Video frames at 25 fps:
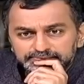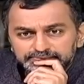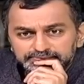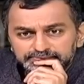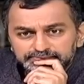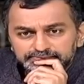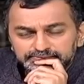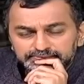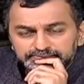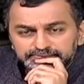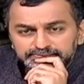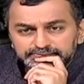
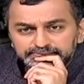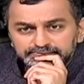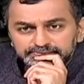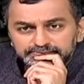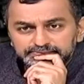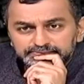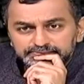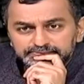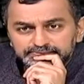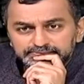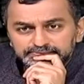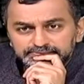
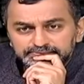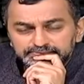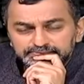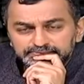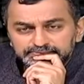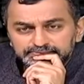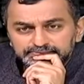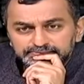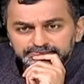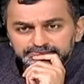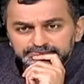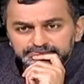
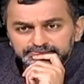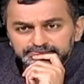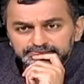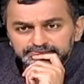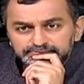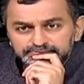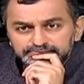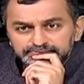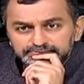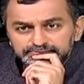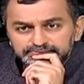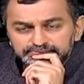
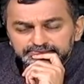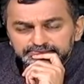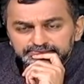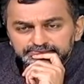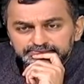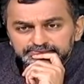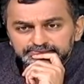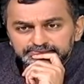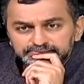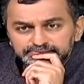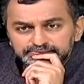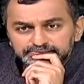
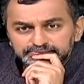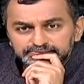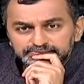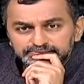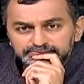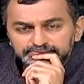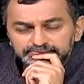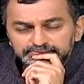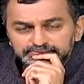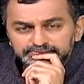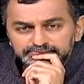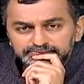
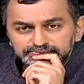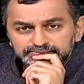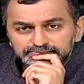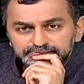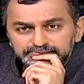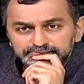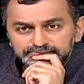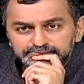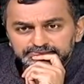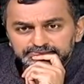The person shown says nothing.